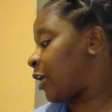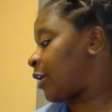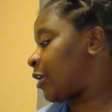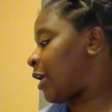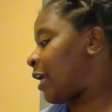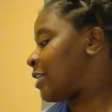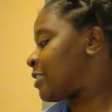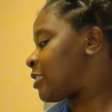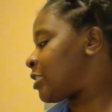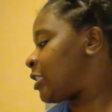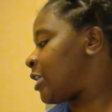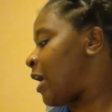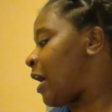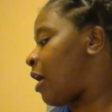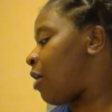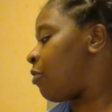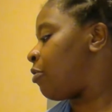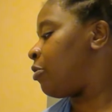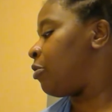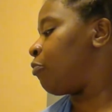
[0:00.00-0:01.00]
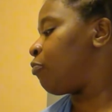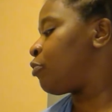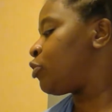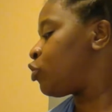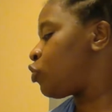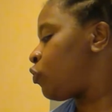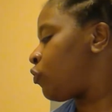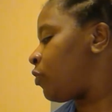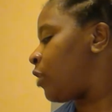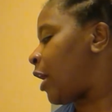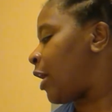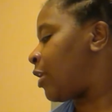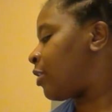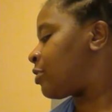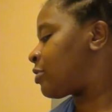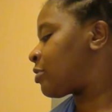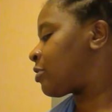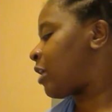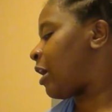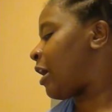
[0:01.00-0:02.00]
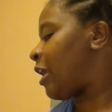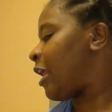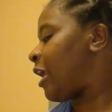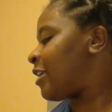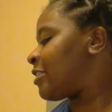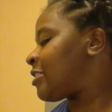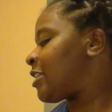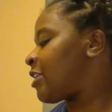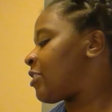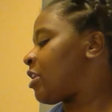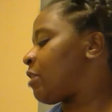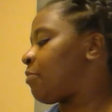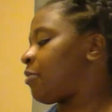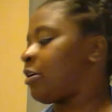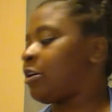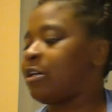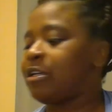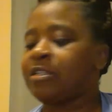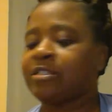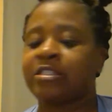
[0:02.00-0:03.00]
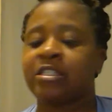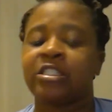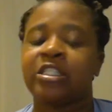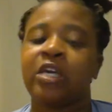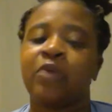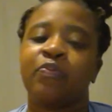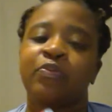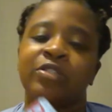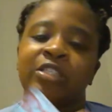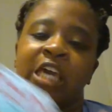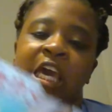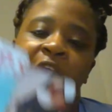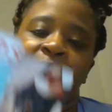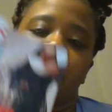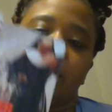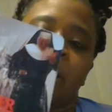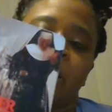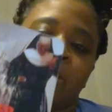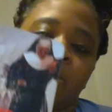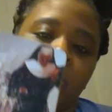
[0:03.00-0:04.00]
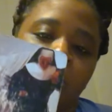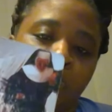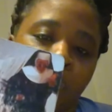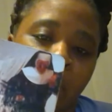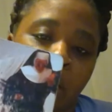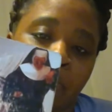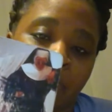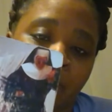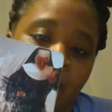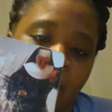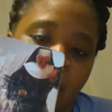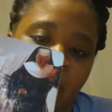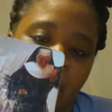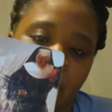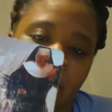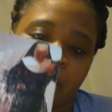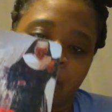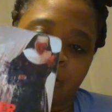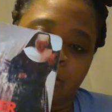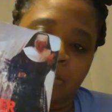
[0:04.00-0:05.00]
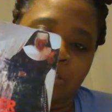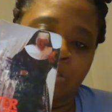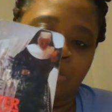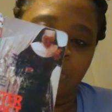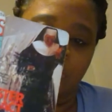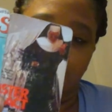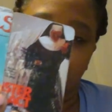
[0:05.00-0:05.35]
like I see y'all rejuvenating. And I say that because the Temperance came out in the upright behind there. This is